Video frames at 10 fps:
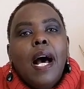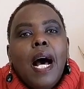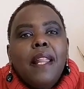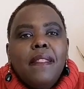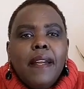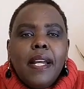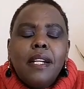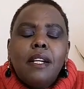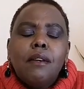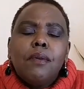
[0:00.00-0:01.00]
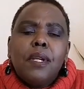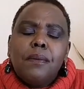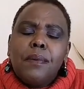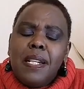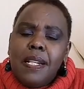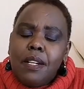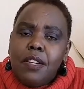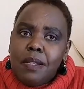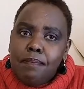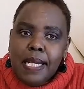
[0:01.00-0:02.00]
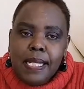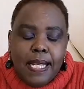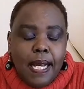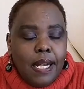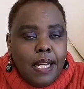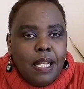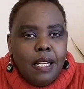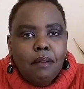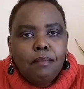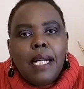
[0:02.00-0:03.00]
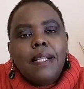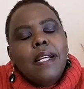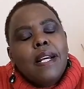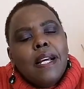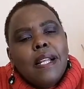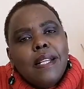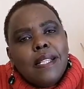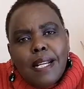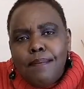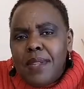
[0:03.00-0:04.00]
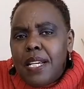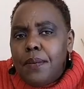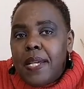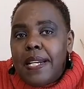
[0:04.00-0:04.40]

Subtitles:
And then we really got better. But there's something we